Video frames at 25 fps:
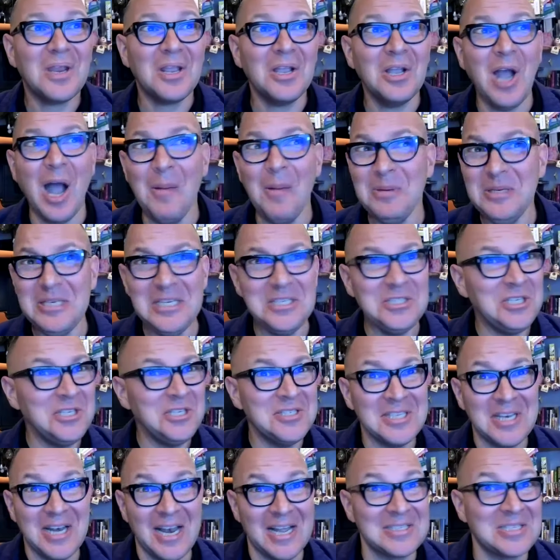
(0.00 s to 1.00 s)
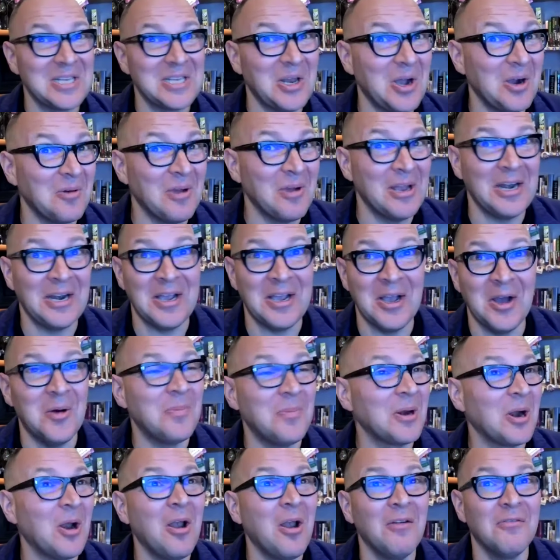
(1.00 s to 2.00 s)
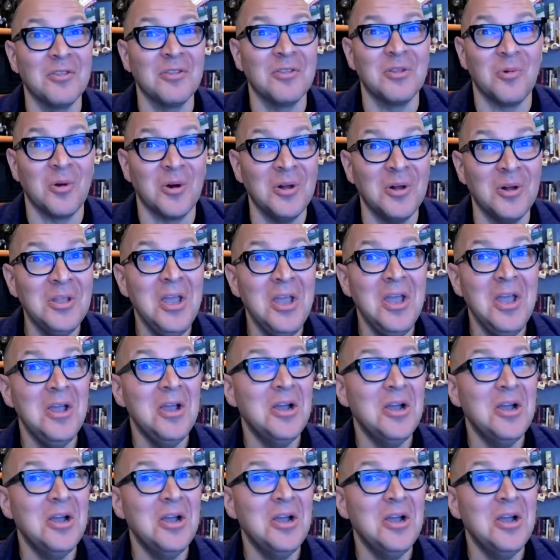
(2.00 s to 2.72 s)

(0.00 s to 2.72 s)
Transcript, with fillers: Competition still has a long way to go, but all over the world,